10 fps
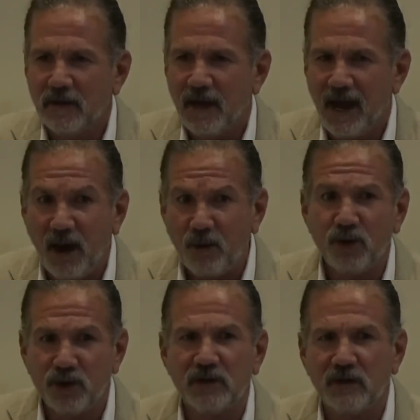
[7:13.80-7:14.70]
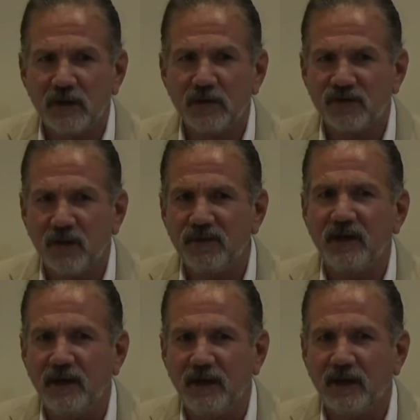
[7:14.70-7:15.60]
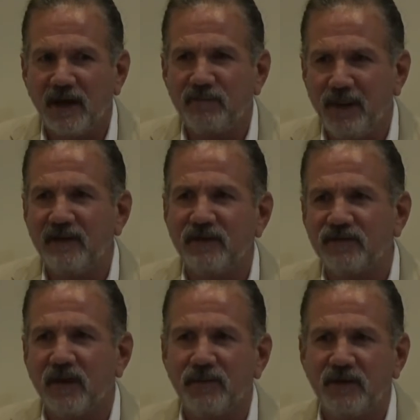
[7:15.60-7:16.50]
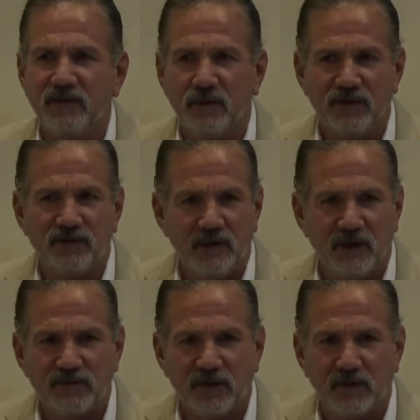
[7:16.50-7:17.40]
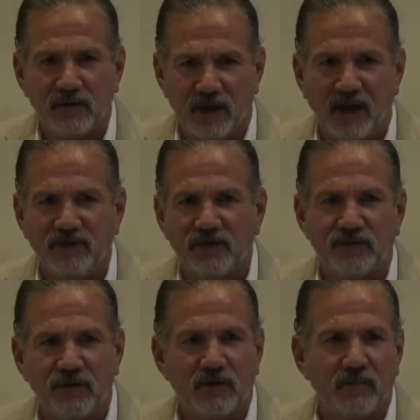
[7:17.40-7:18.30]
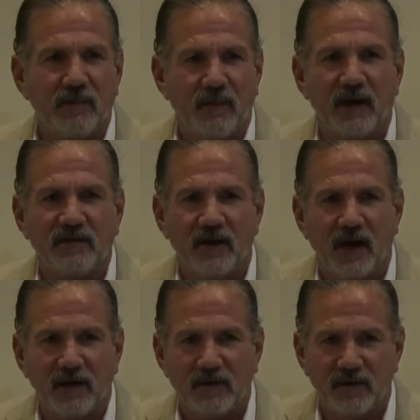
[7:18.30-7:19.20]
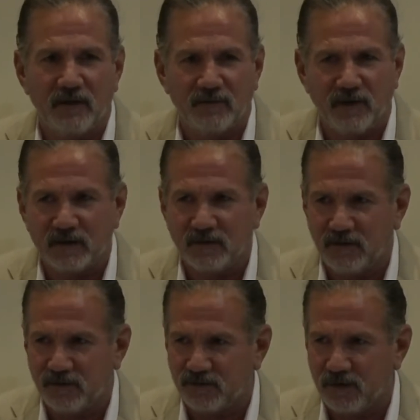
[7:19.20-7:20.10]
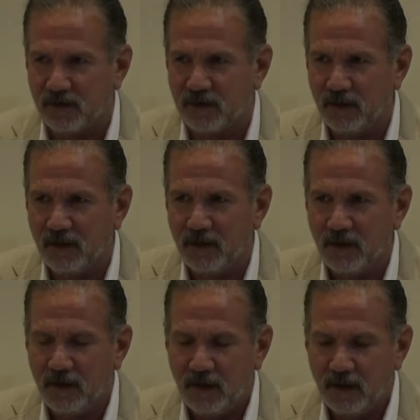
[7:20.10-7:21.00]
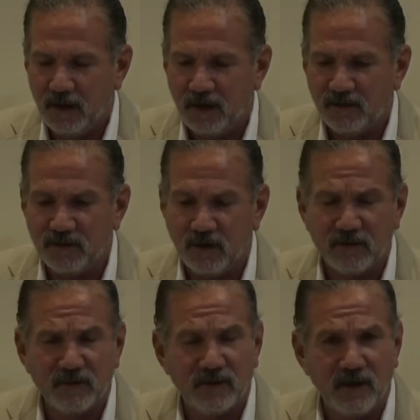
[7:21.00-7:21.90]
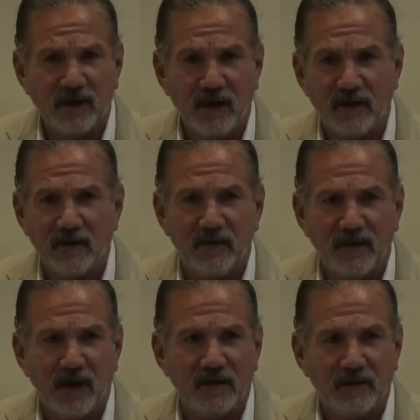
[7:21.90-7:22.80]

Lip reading: How could somebody have painted something 200 years ago that I just saw in my mind's eye under the effect of this drug? And I started to thinking that